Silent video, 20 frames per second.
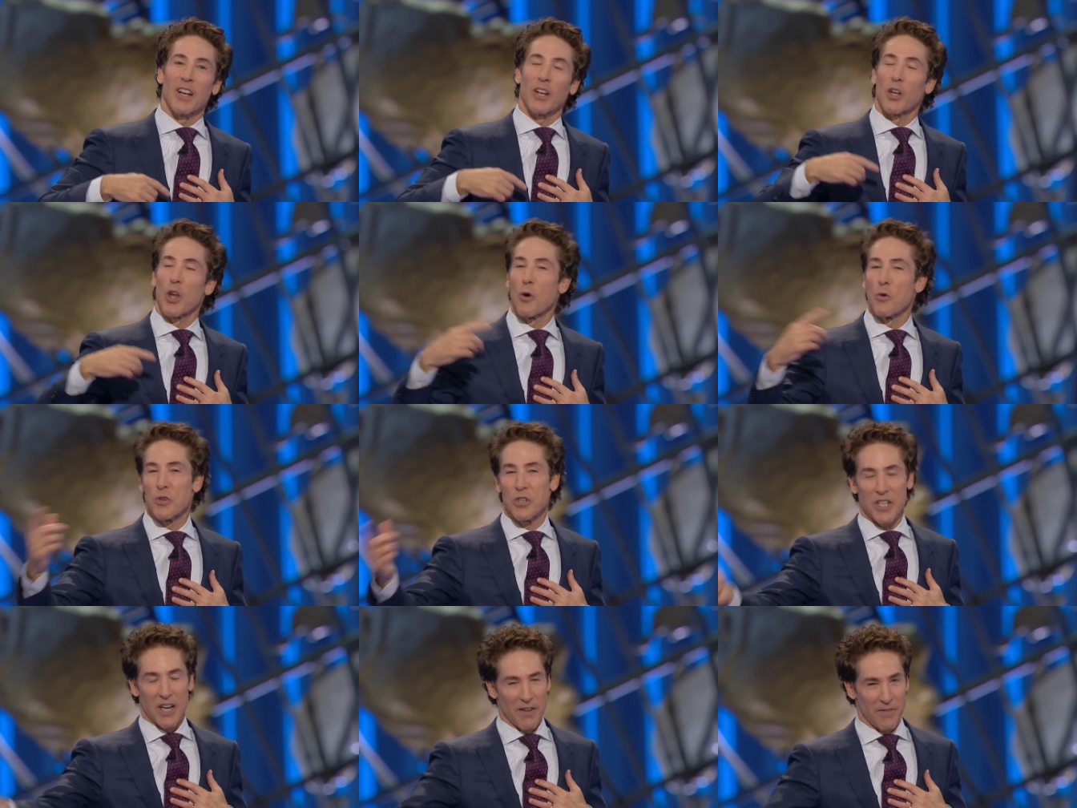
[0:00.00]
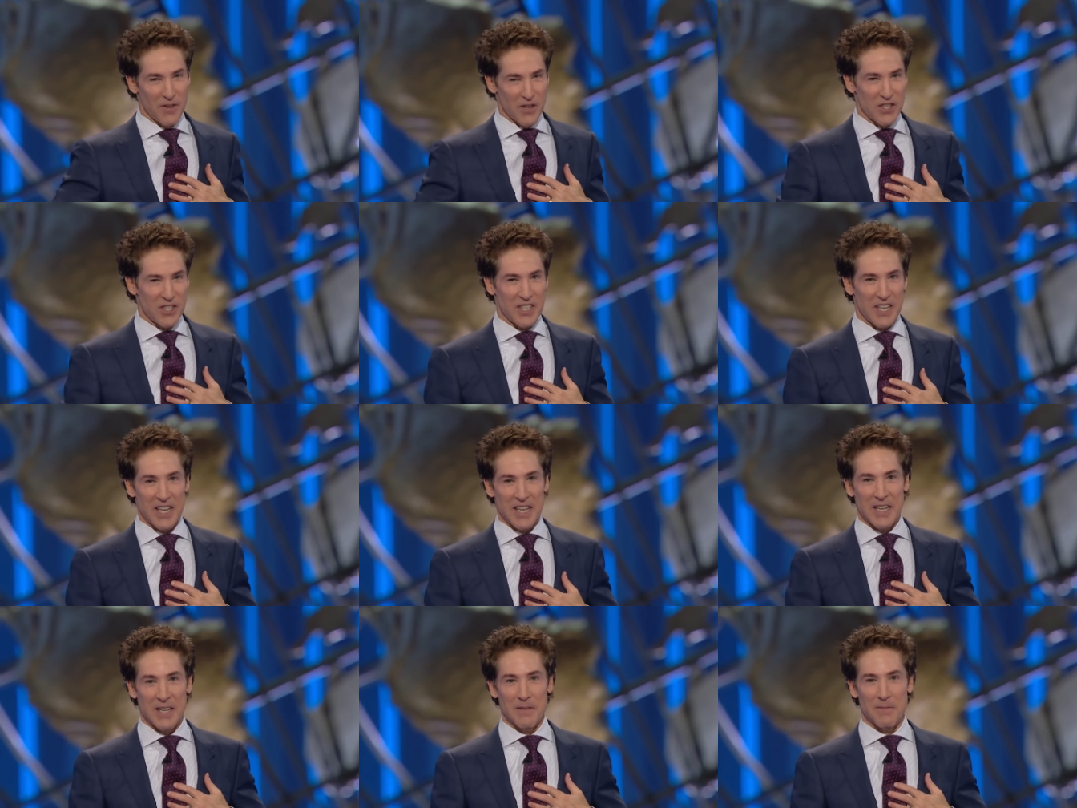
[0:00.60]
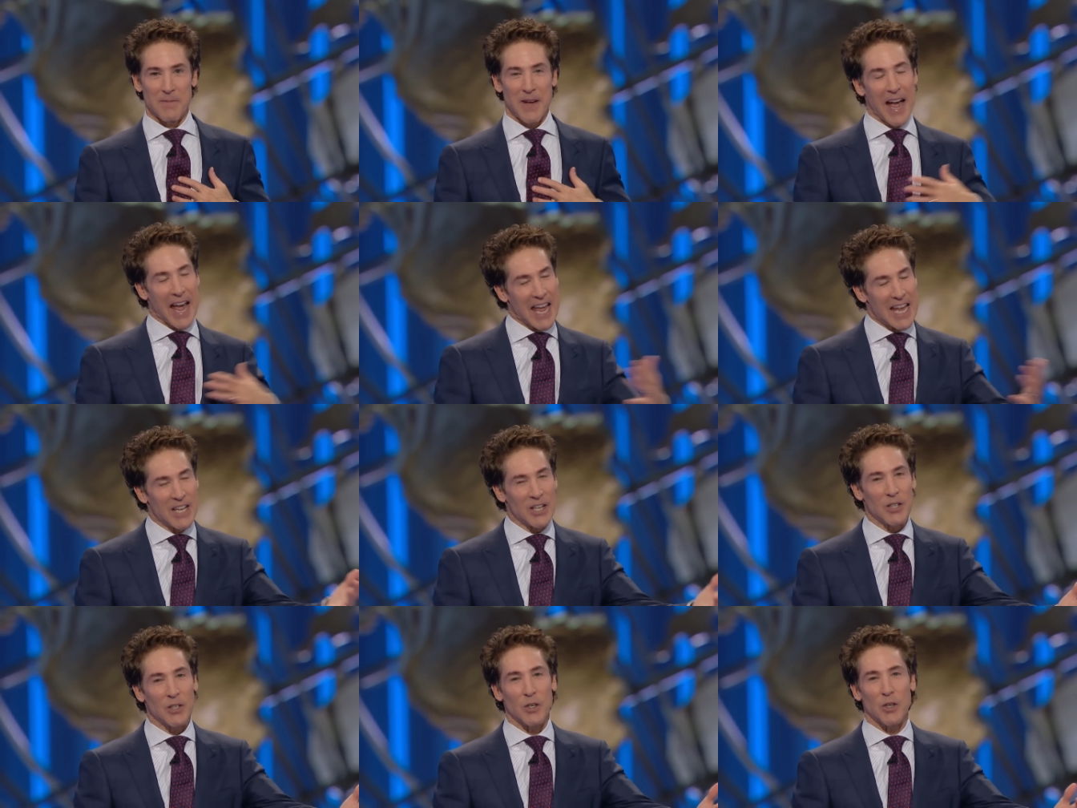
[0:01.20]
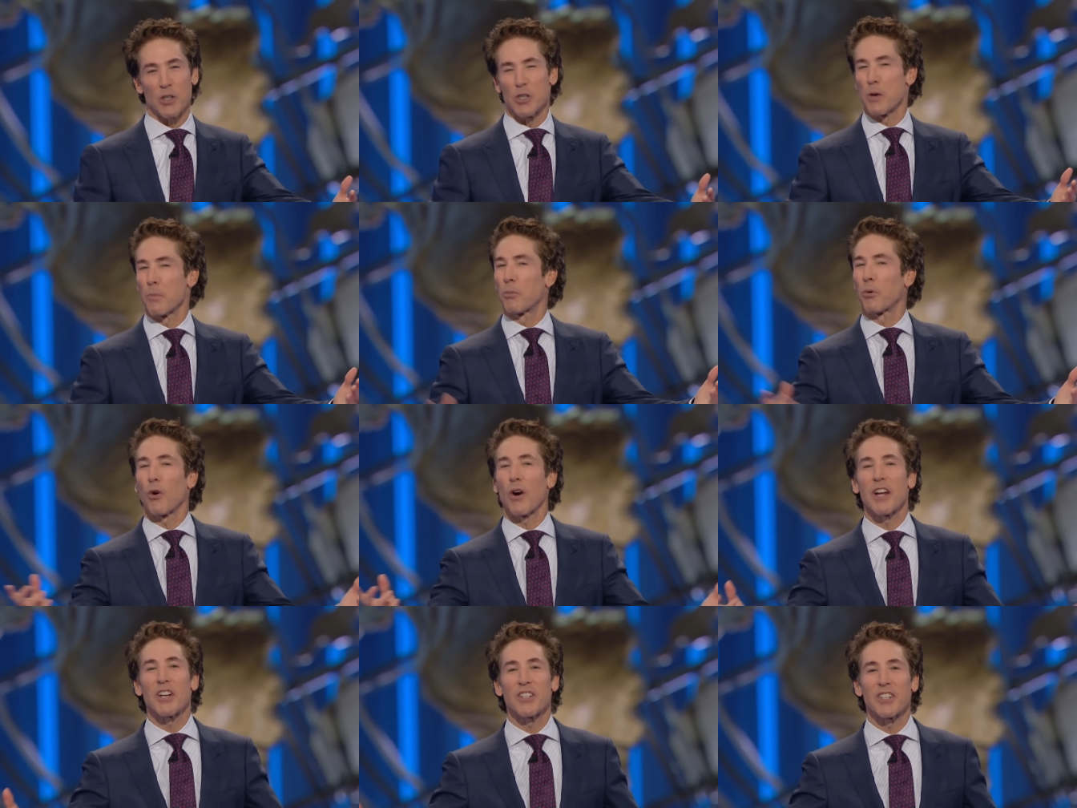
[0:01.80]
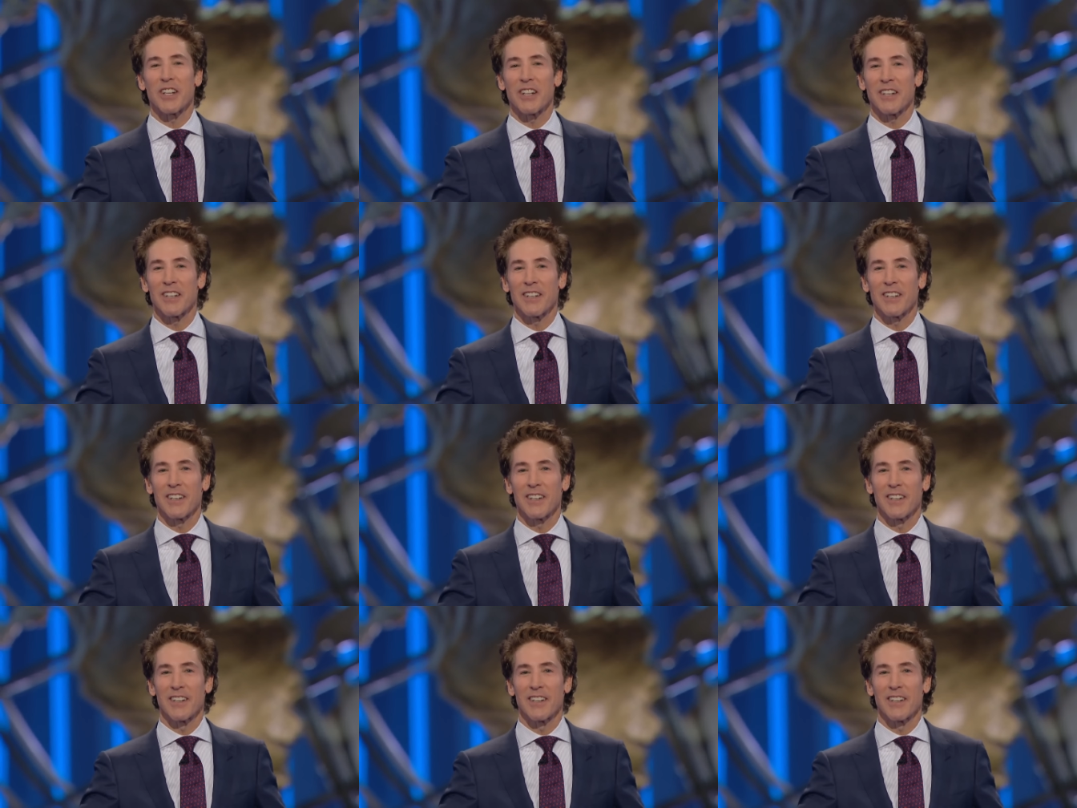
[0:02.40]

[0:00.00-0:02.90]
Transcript: low self-esteem, anger, depression,